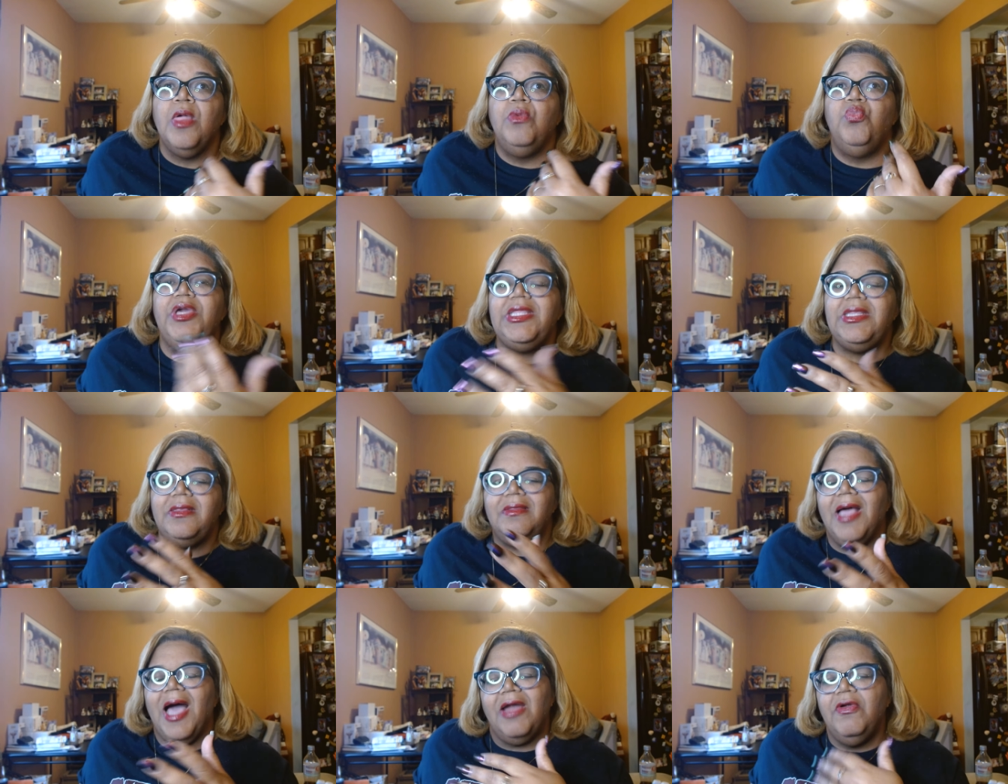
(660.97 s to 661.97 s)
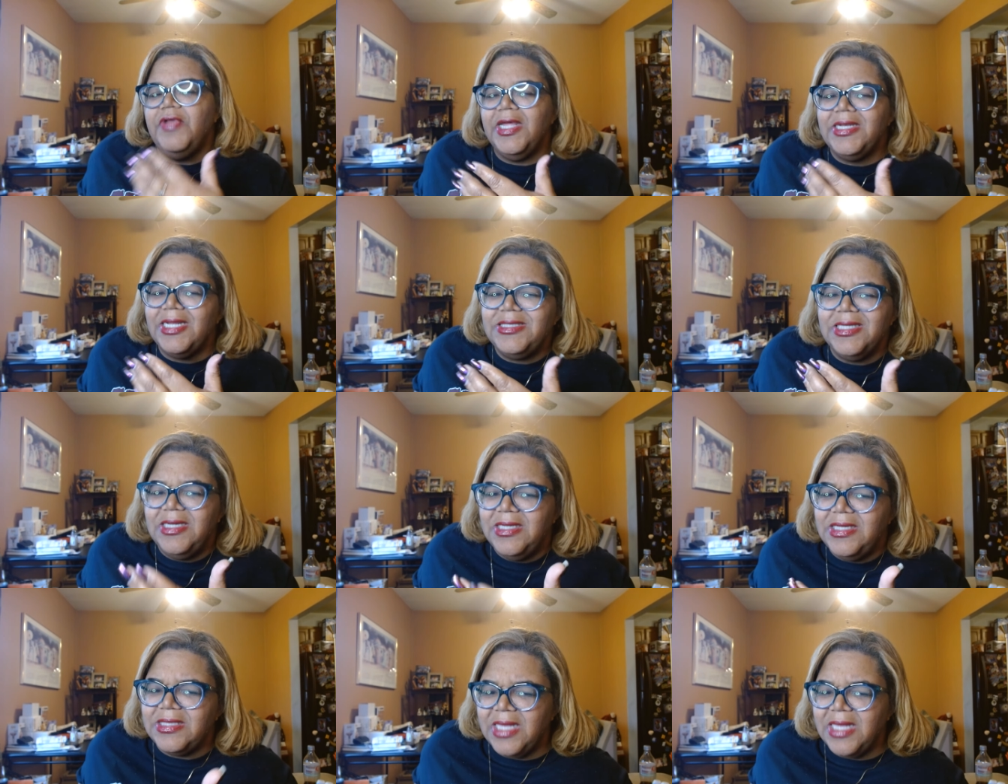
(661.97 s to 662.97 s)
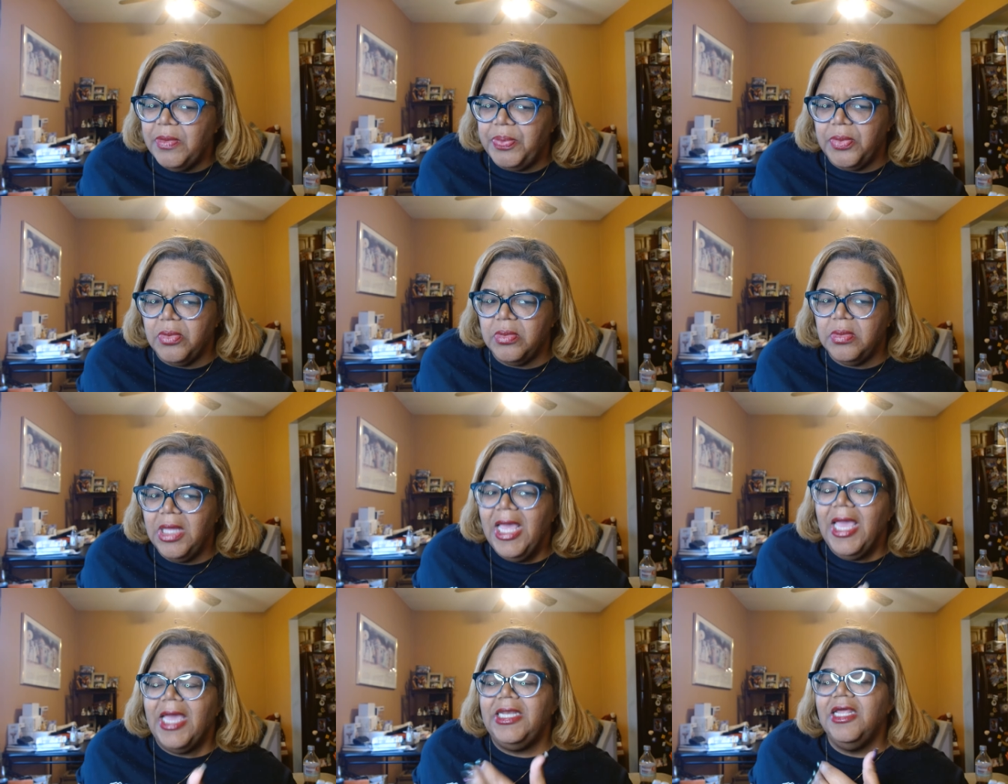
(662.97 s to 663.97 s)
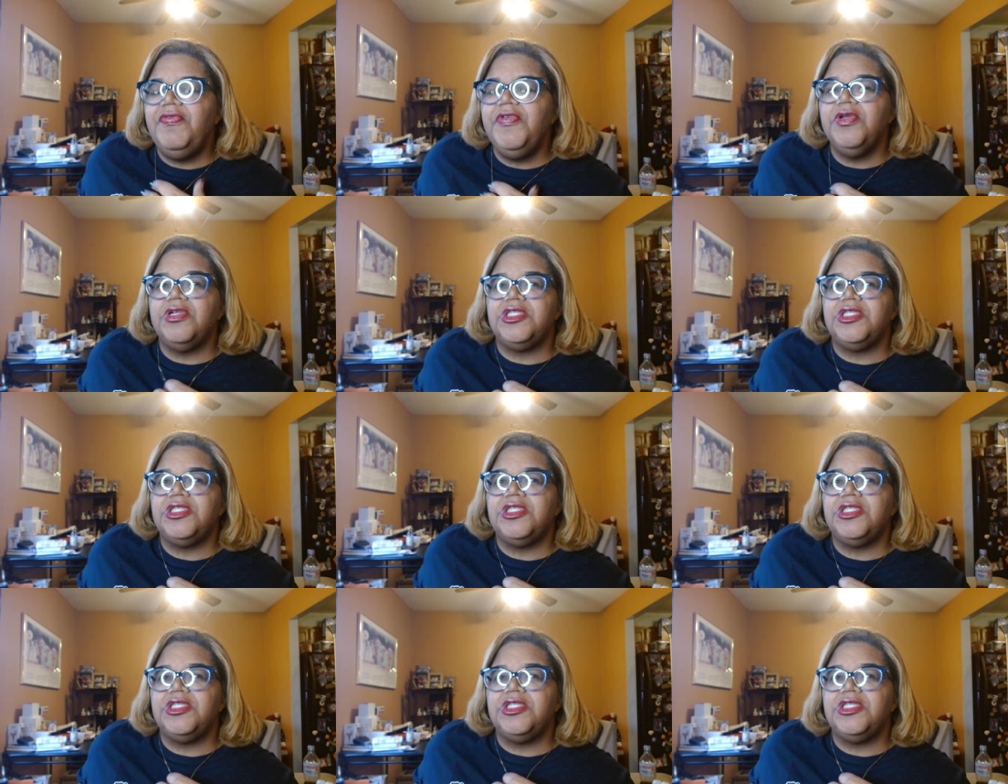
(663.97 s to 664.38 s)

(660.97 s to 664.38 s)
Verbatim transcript: we I don't feel like that's a good example. And then for you to